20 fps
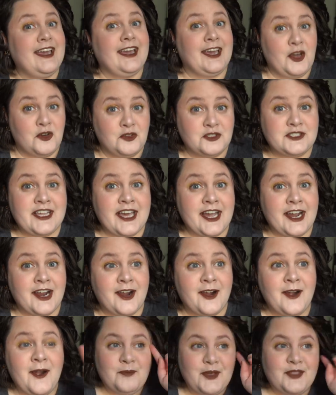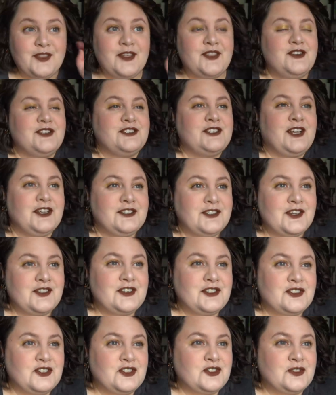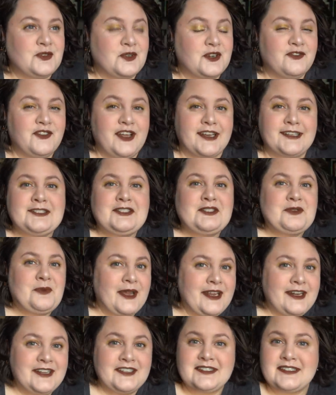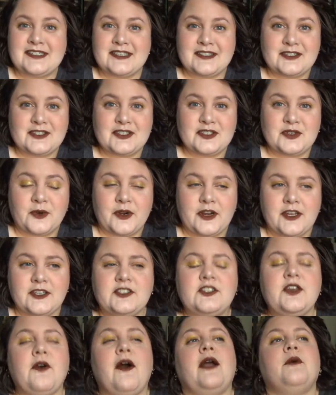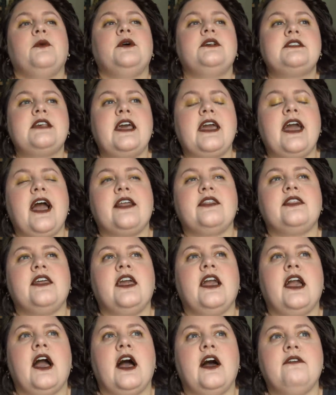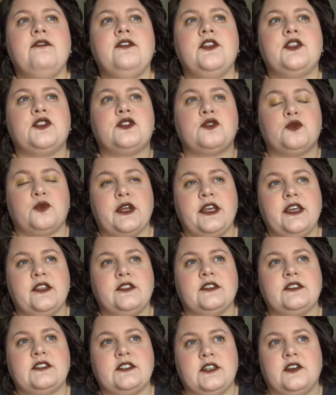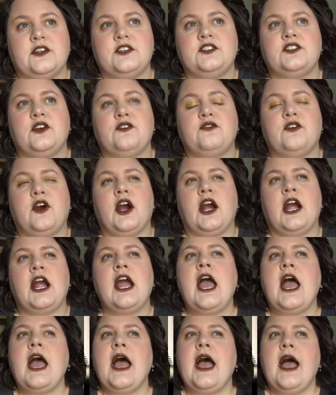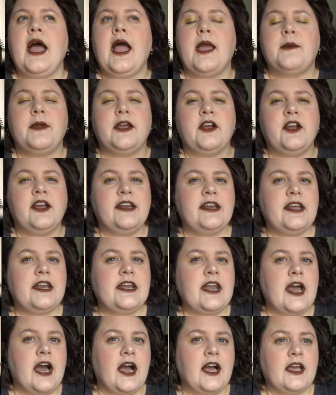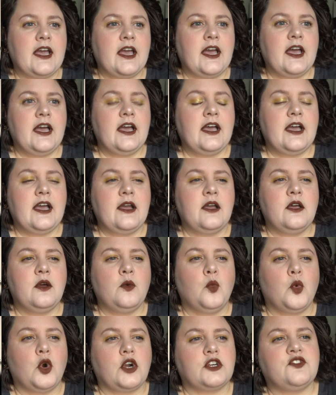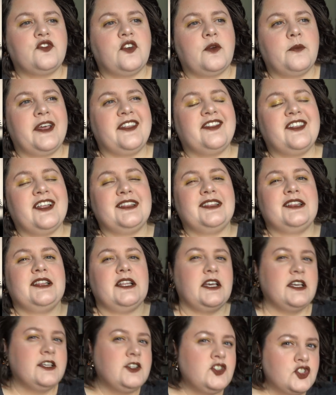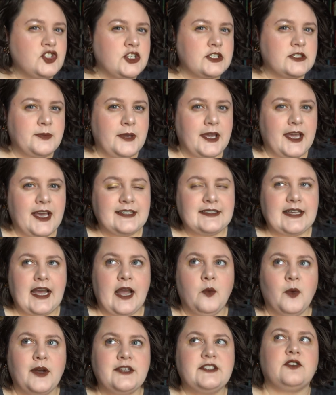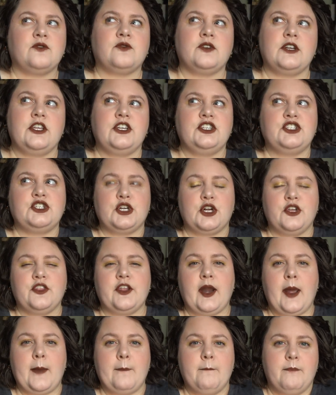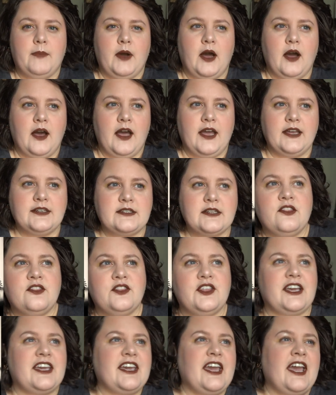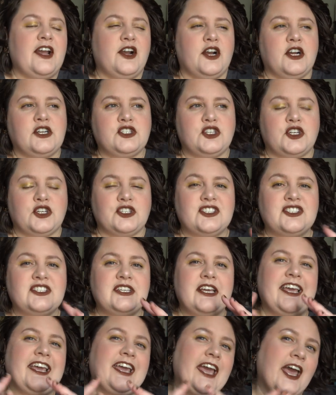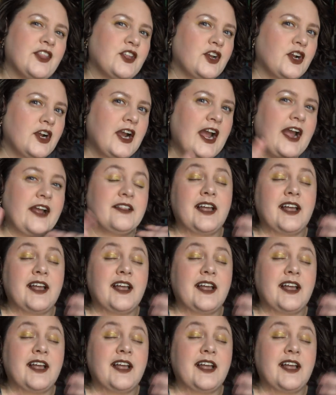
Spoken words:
it goes there, but then there's also this just sort of like sweetness to the story. So I will say, I think of the 3 in the series so far, I Married a Naga worked for me the least, just because I wasn't really sure that I bought the characters together. I